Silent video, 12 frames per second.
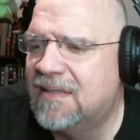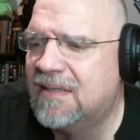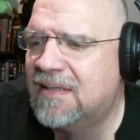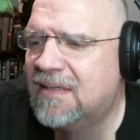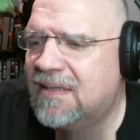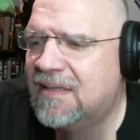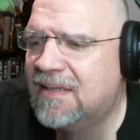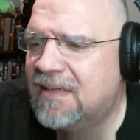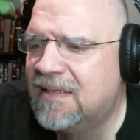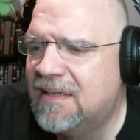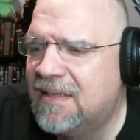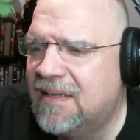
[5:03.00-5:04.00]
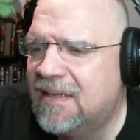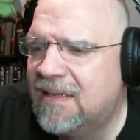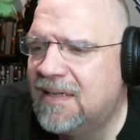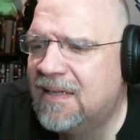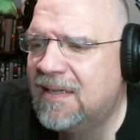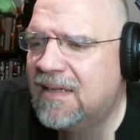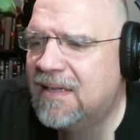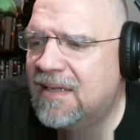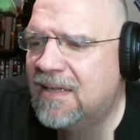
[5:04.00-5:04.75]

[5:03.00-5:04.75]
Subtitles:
Nothing is said.